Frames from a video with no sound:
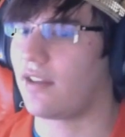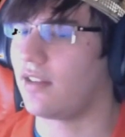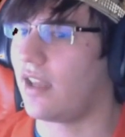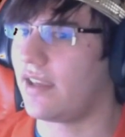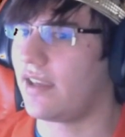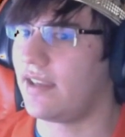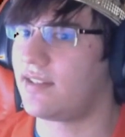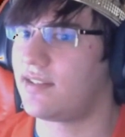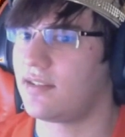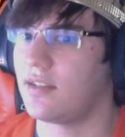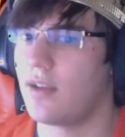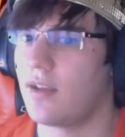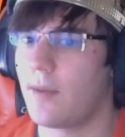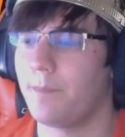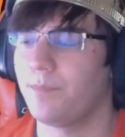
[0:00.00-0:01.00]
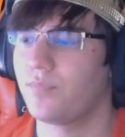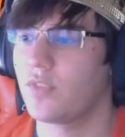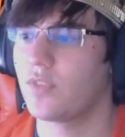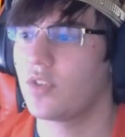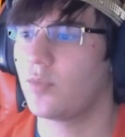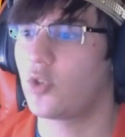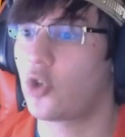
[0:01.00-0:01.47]
Like, it's
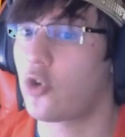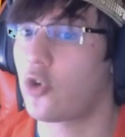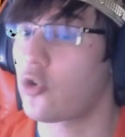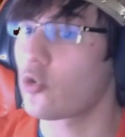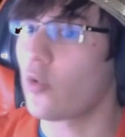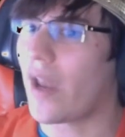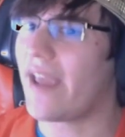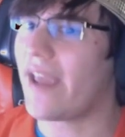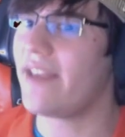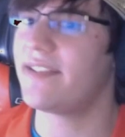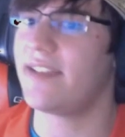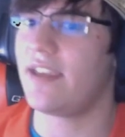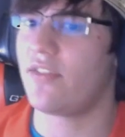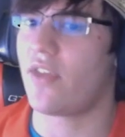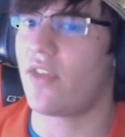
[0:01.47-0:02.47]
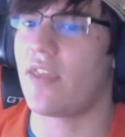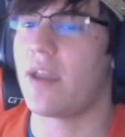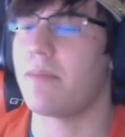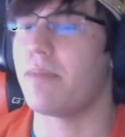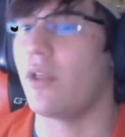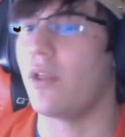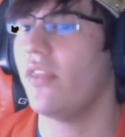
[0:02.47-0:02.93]
crazy that they
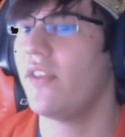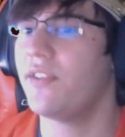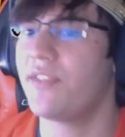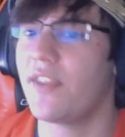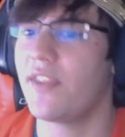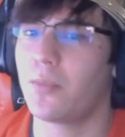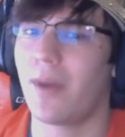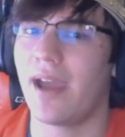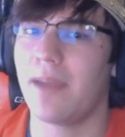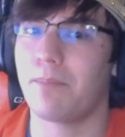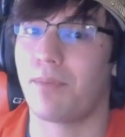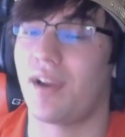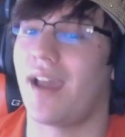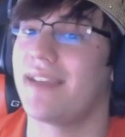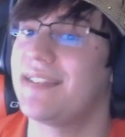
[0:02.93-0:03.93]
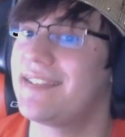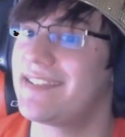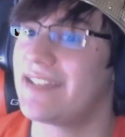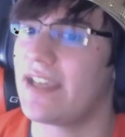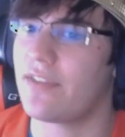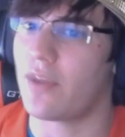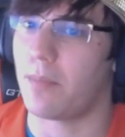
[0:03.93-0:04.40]
built this way, but I
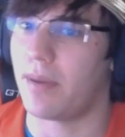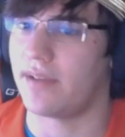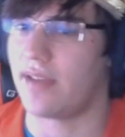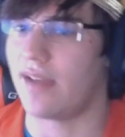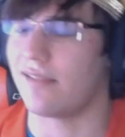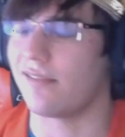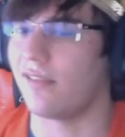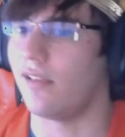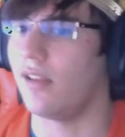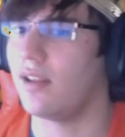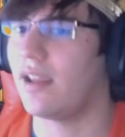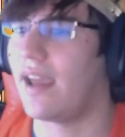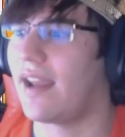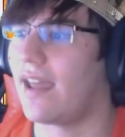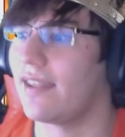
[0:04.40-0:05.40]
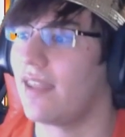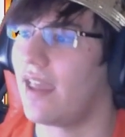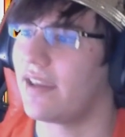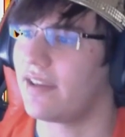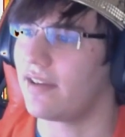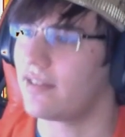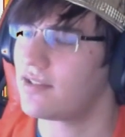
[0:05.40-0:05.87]
see the potential, and I
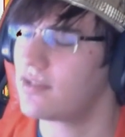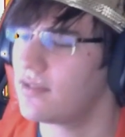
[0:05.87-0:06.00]
like it.